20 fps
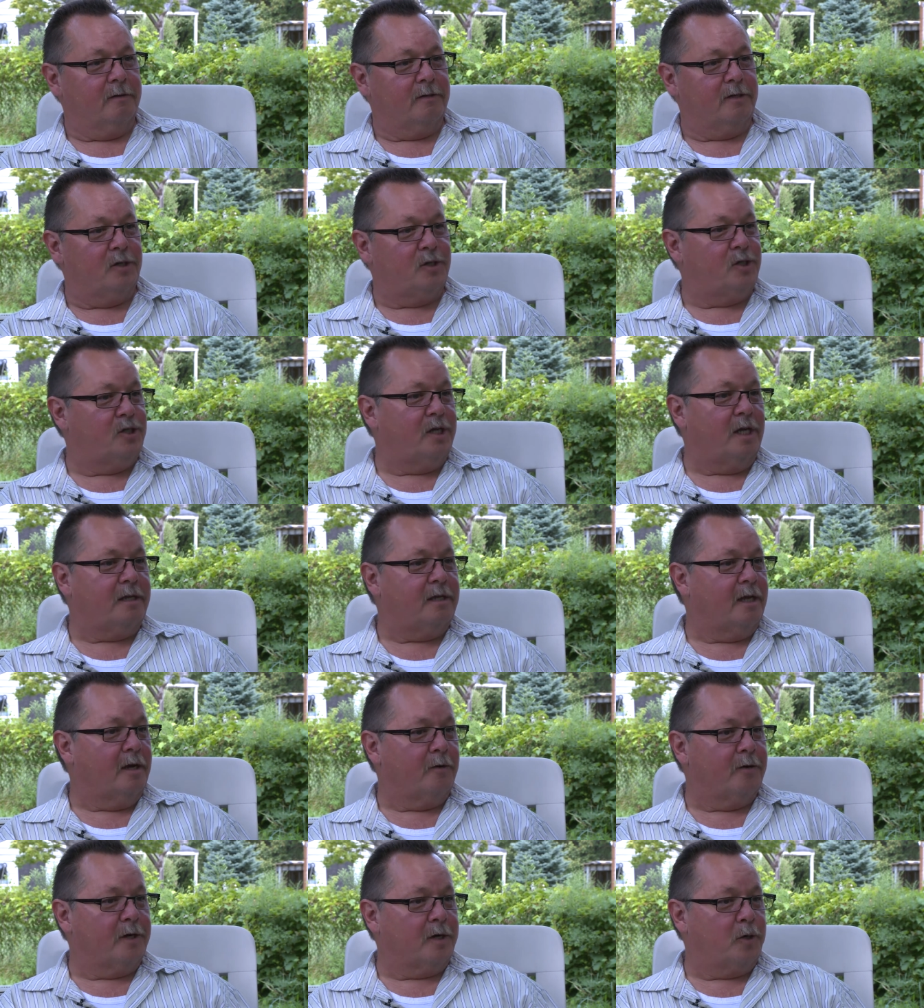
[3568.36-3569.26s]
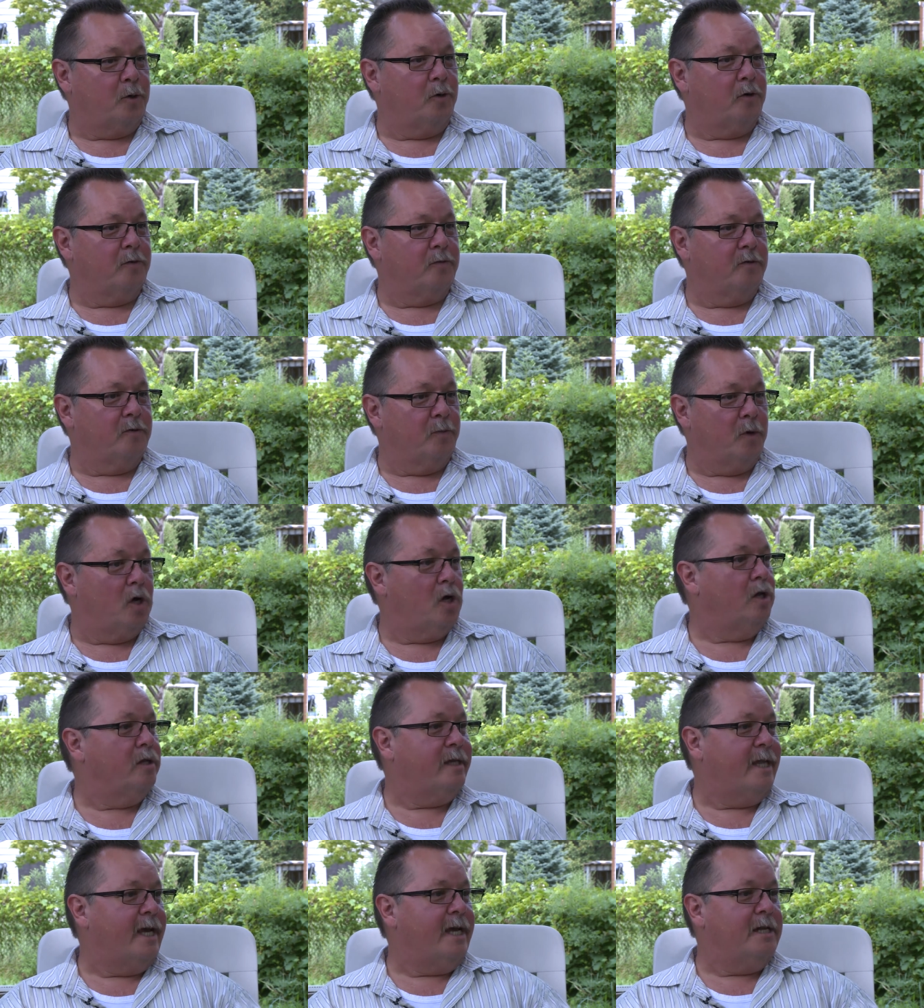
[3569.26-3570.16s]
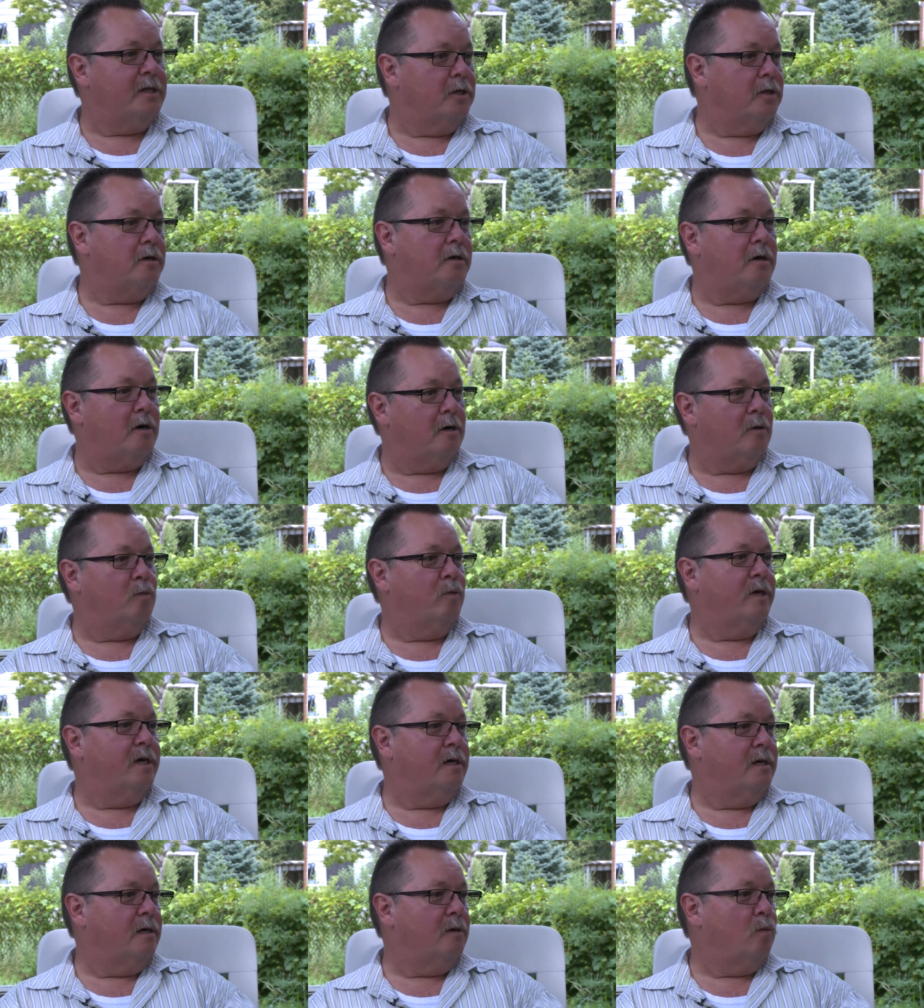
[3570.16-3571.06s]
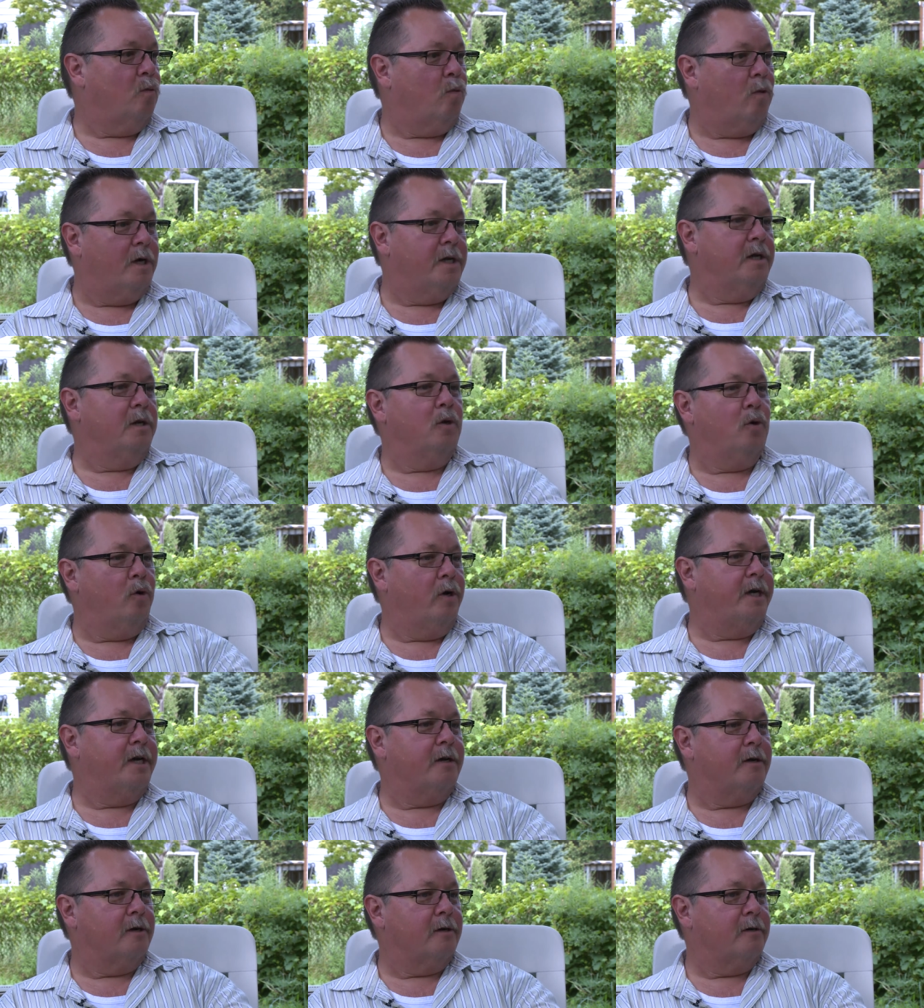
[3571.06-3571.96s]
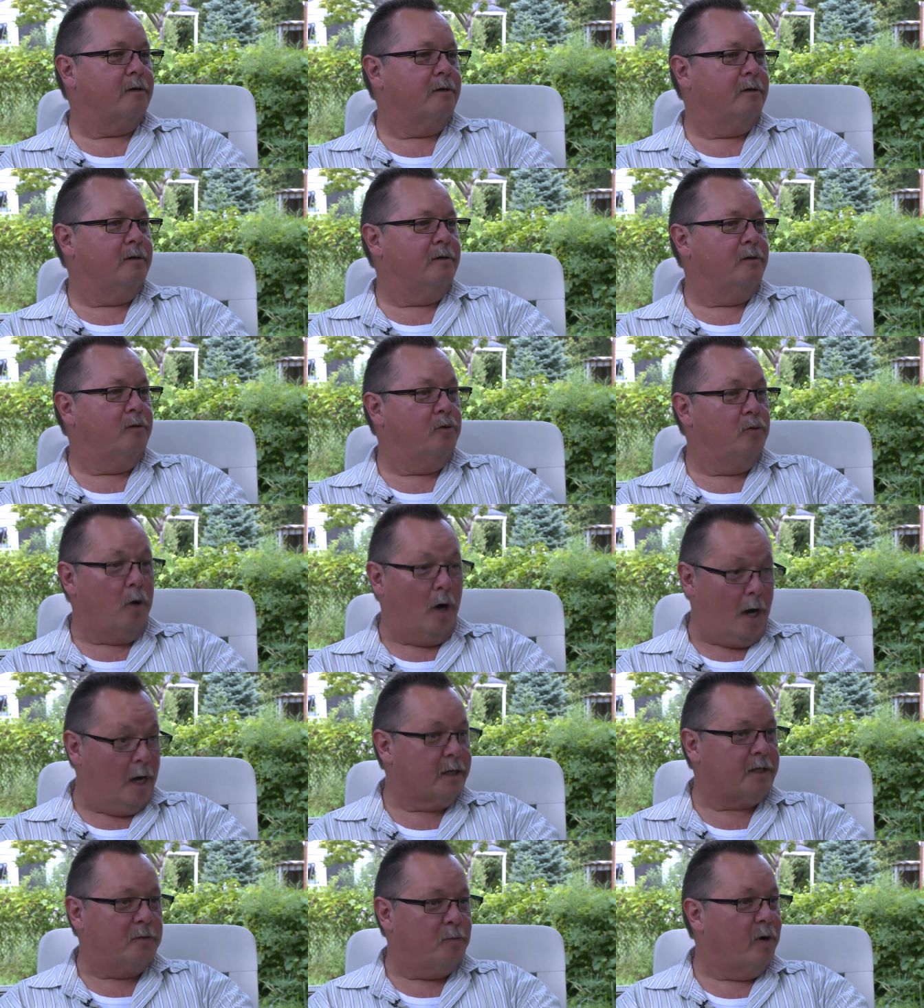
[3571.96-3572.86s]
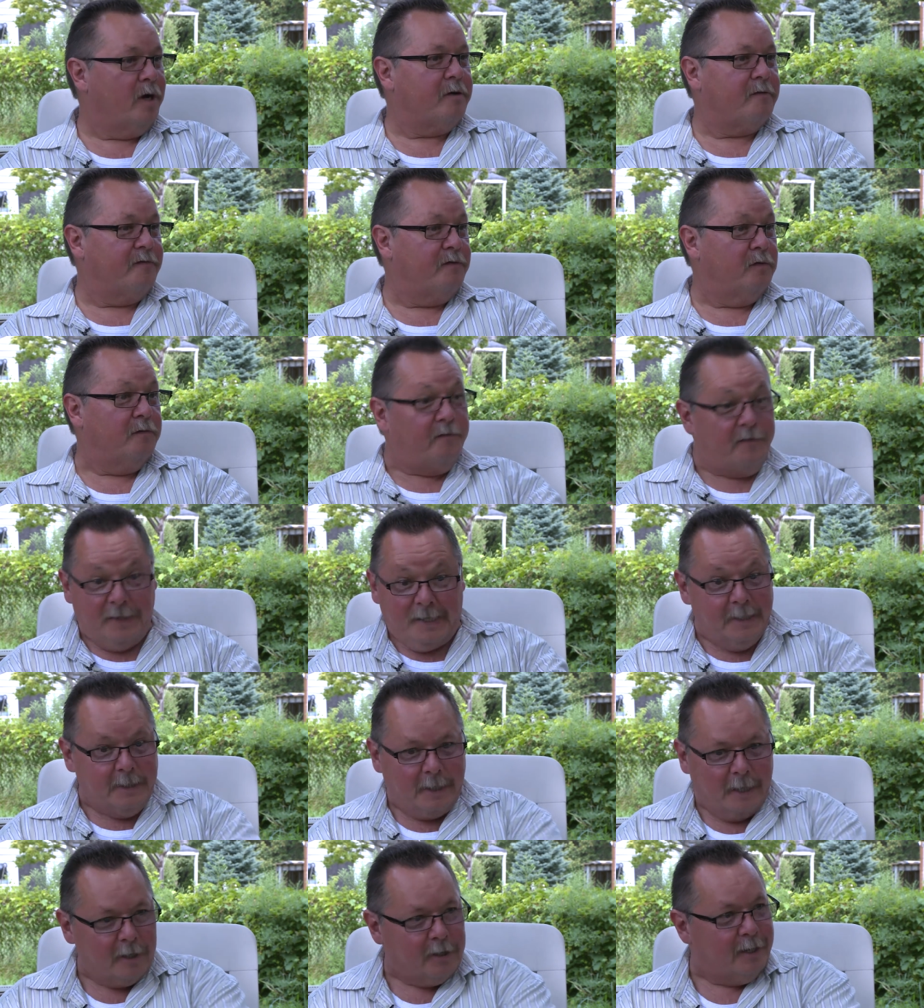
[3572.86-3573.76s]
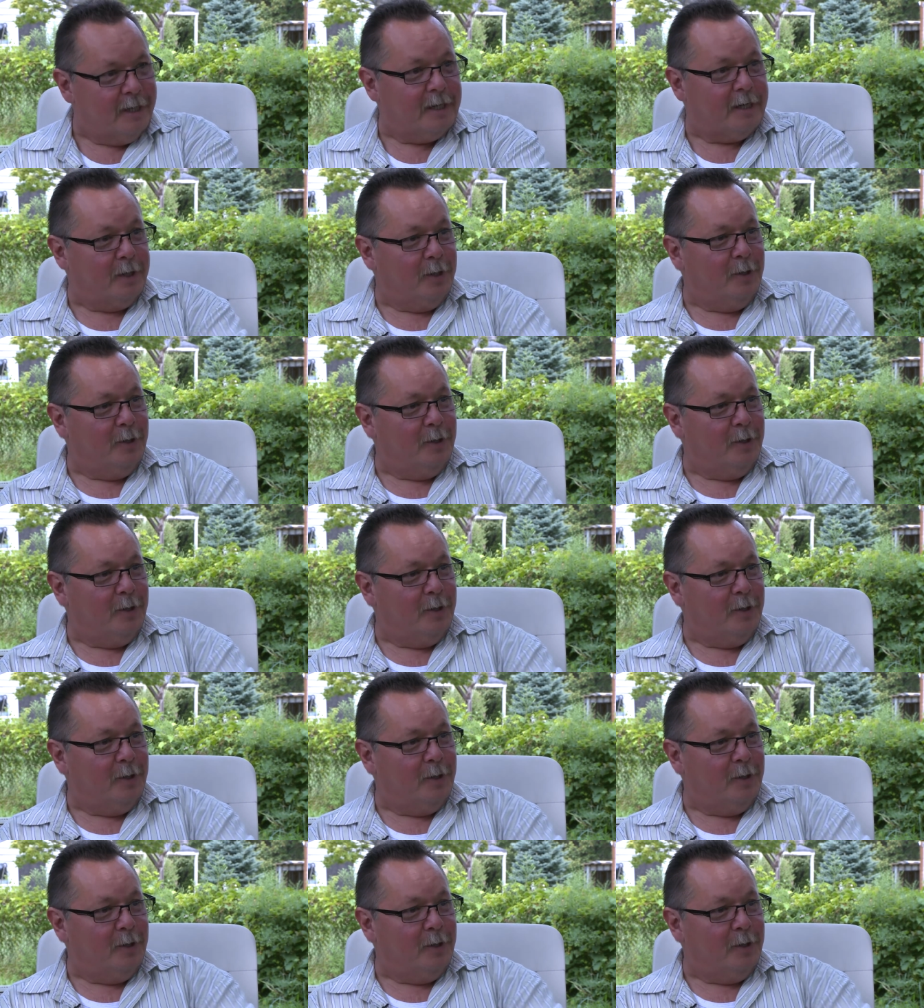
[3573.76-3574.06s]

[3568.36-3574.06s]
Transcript: To sit there in a courtroom all day long while one lawyer who hogged the microphone for the entire day.